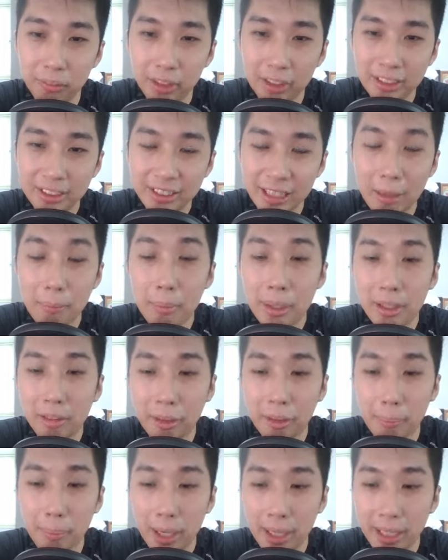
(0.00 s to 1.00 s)
segment of
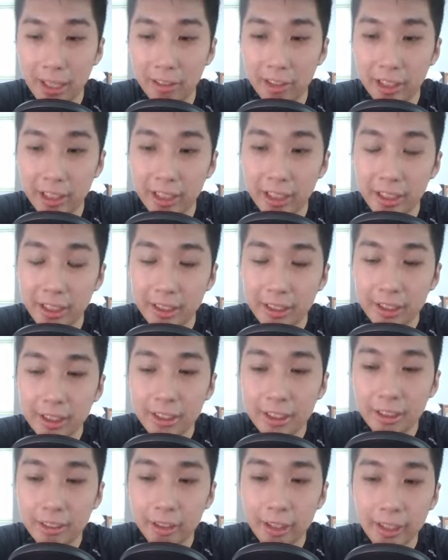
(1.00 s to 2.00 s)
the market already,
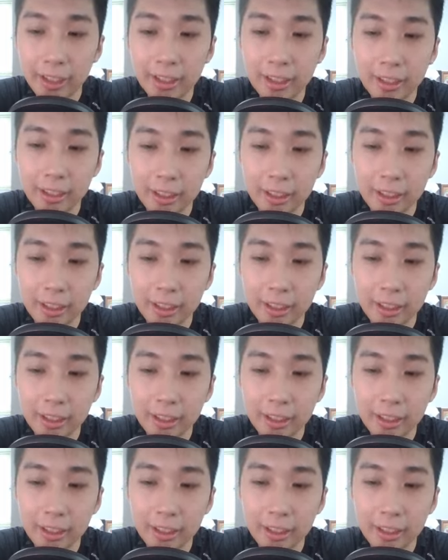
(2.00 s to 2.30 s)
right?